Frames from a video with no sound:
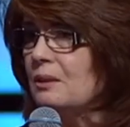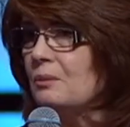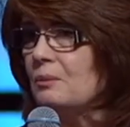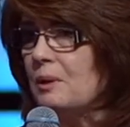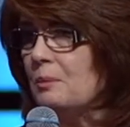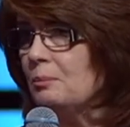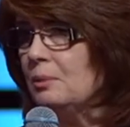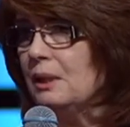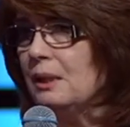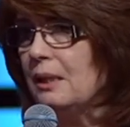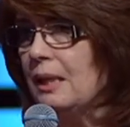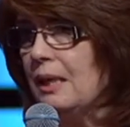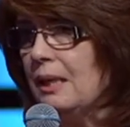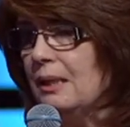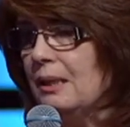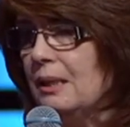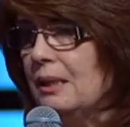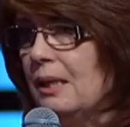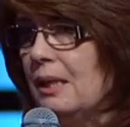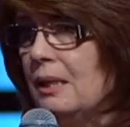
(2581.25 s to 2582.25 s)
it
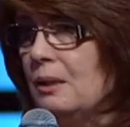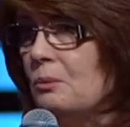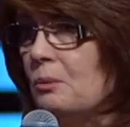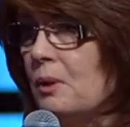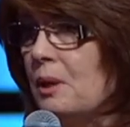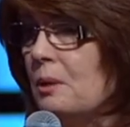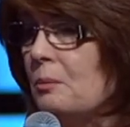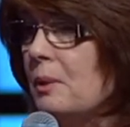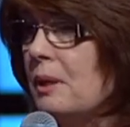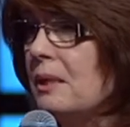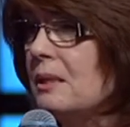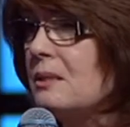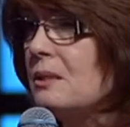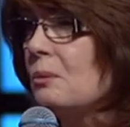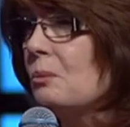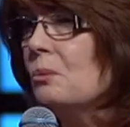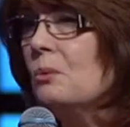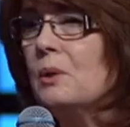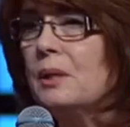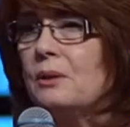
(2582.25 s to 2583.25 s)
replicated anywhere, but it's a
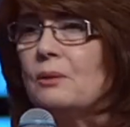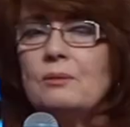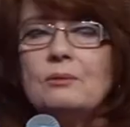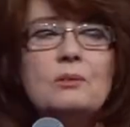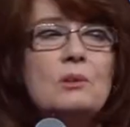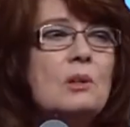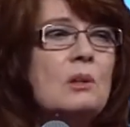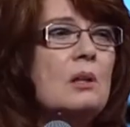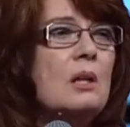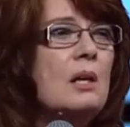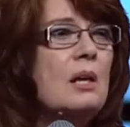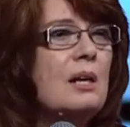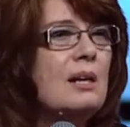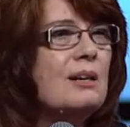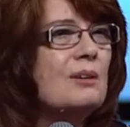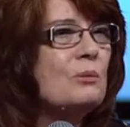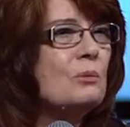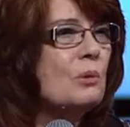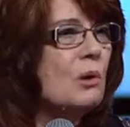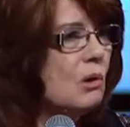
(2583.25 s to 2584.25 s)
wonderful
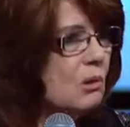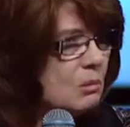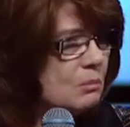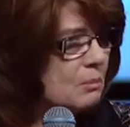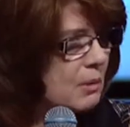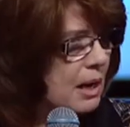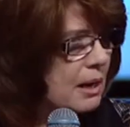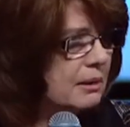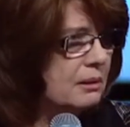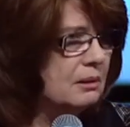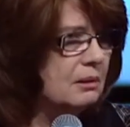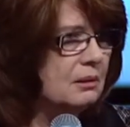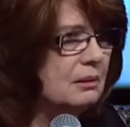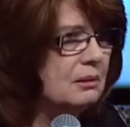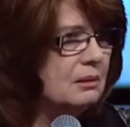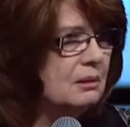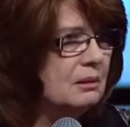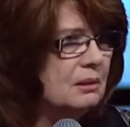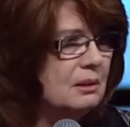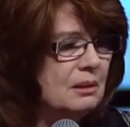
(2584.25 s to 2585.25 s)
role model
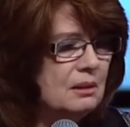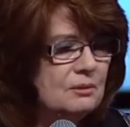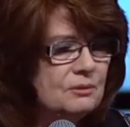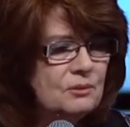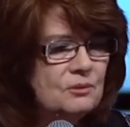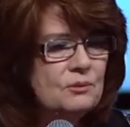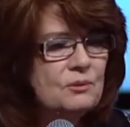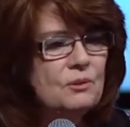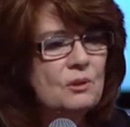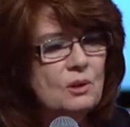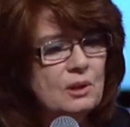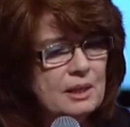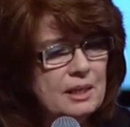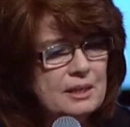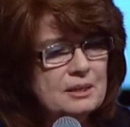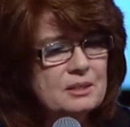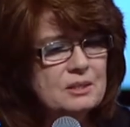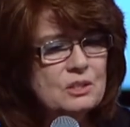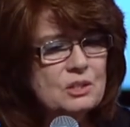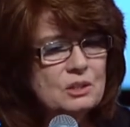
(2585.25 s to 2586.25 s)
for
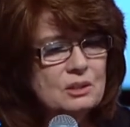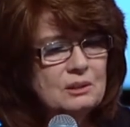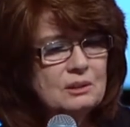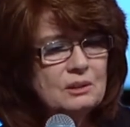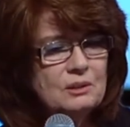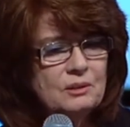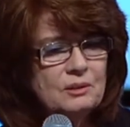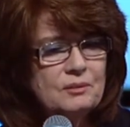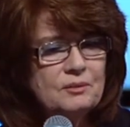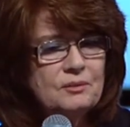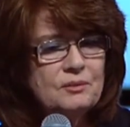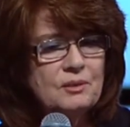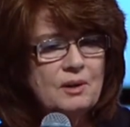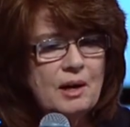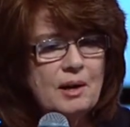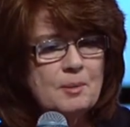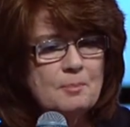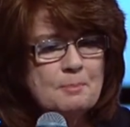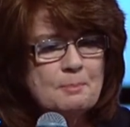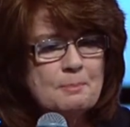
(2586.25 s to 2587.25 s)
us to learn
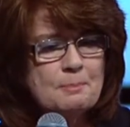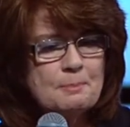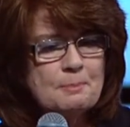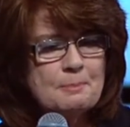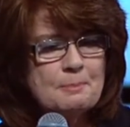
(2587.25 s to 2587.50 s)
from.